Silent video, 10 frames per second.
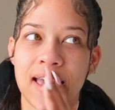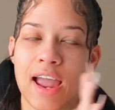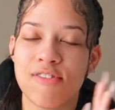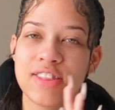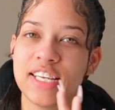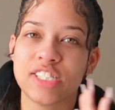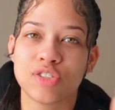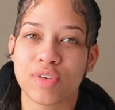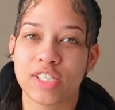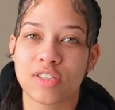everything just
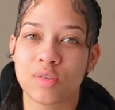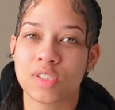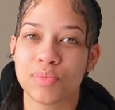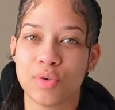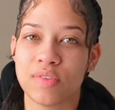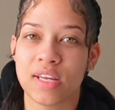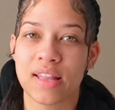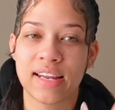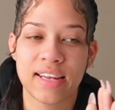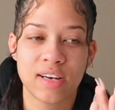ran so smoothly
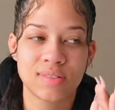like down